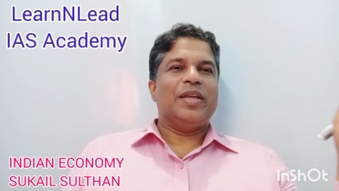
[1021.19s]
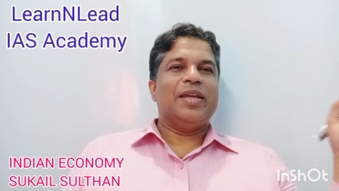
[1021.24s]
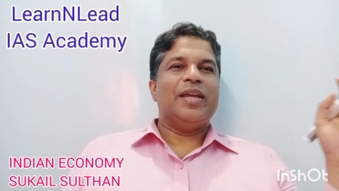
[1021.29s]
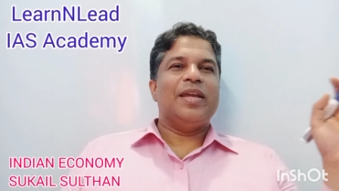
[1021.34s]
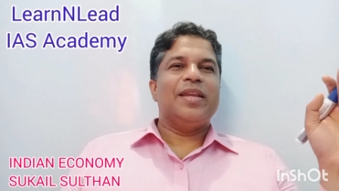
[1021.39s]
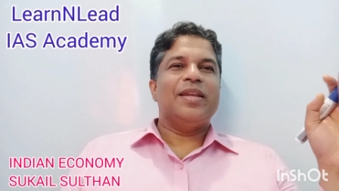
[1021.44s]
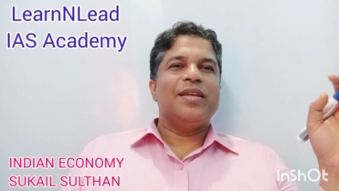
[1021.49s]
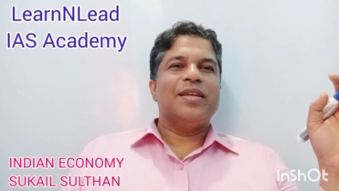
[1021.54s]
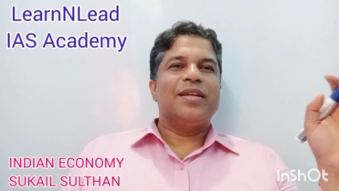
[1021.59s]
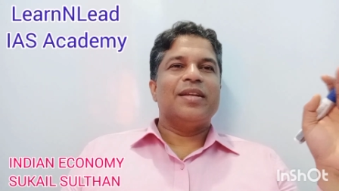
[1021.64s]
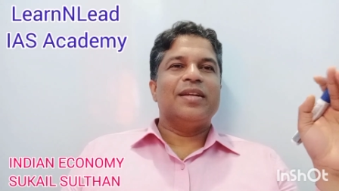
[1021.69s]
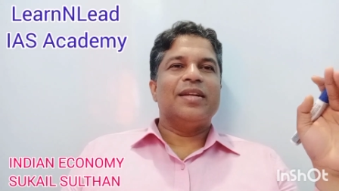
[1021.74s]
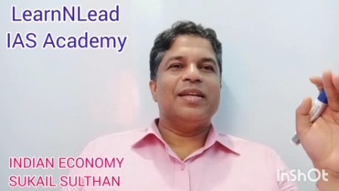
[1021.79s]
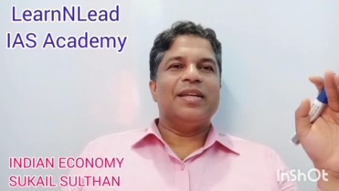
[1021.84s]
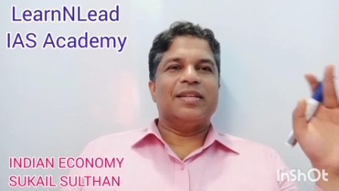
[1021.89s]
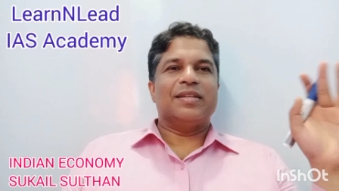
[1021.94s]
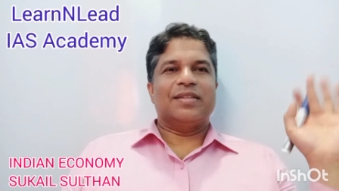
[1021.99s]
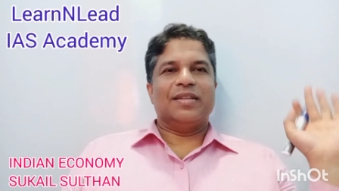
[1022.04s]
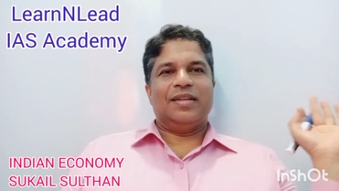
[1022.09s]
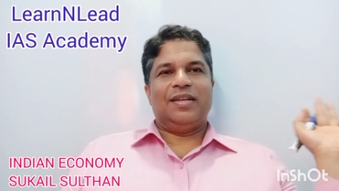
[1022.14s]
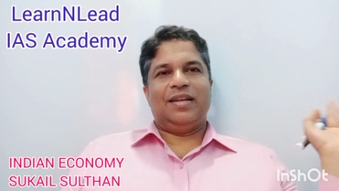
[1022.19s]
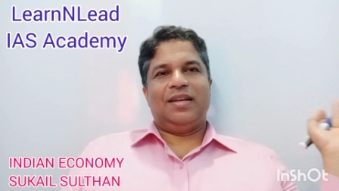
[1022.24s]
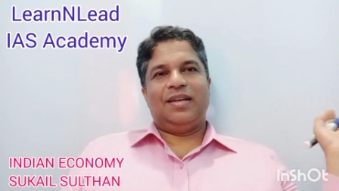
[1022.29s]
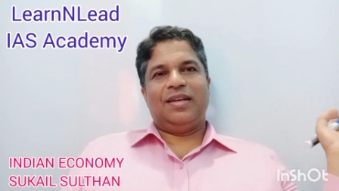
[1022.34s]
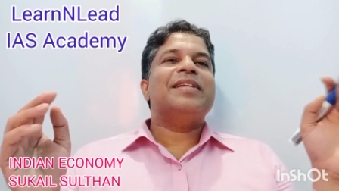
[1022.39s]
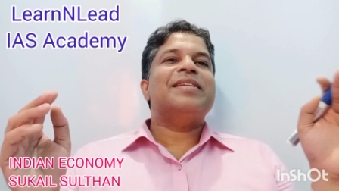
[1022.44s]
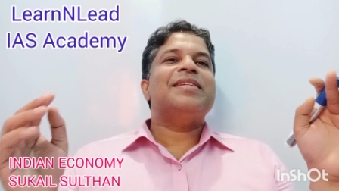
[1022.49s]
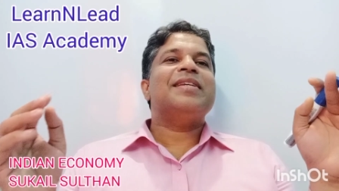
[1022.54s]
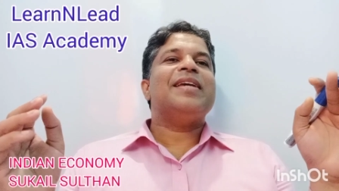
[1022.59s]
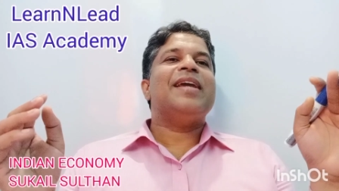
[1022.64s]
in detail.
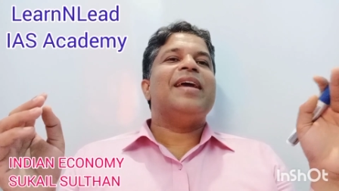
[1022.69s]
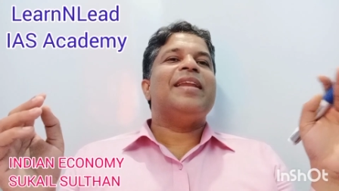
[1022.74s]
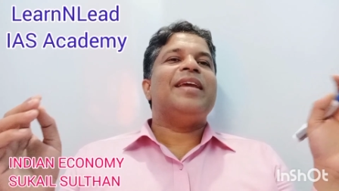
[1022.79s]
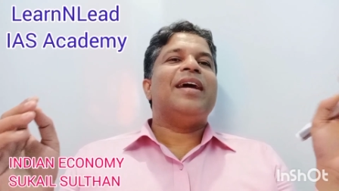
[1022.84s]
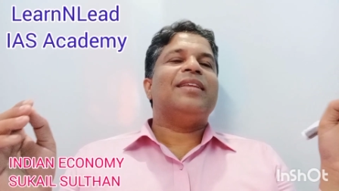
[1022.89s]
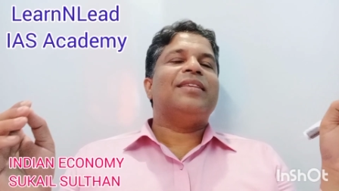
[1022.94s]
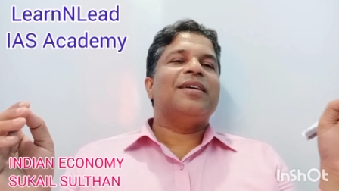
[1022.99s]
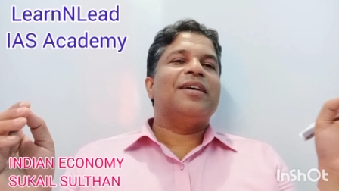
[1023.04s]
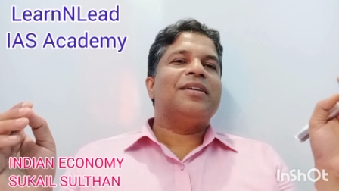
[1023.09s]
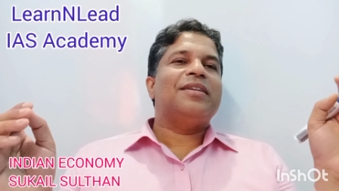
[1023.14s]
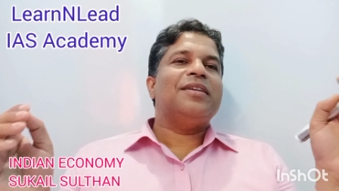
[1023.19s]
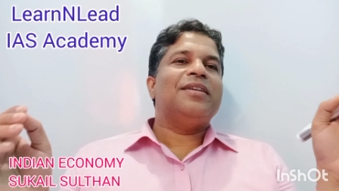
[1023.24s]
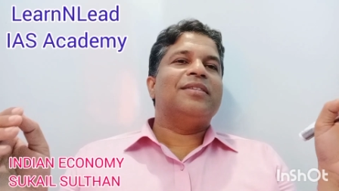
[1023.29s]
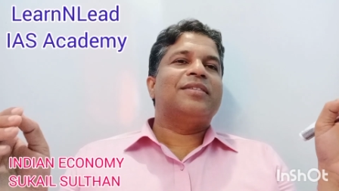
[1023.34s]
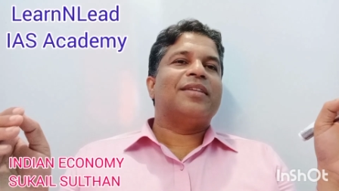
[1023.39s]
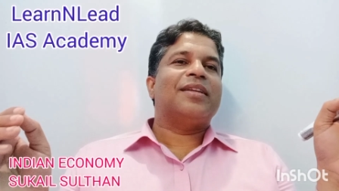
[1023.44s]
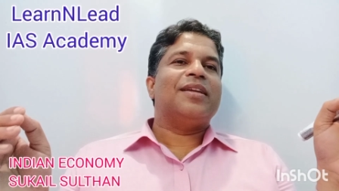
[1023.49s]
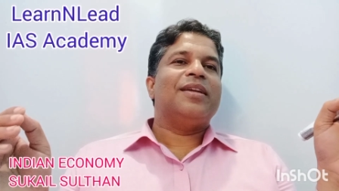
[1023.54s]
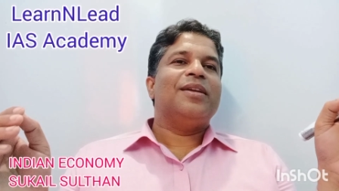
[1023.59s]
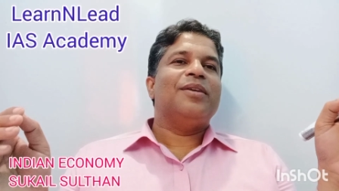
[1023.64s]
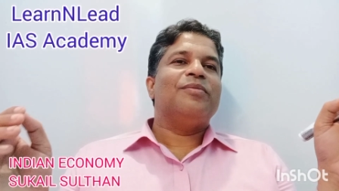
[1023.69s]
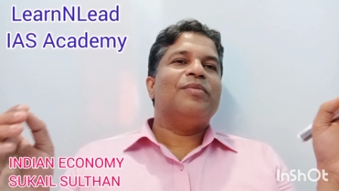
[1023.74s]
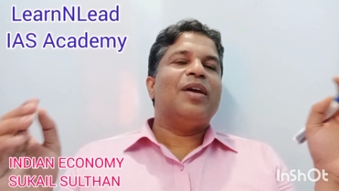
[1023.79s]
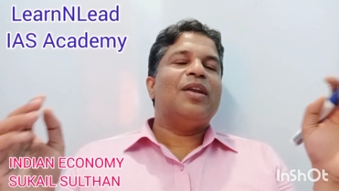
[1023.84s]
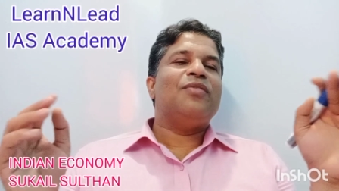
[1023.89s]
Next, area 33,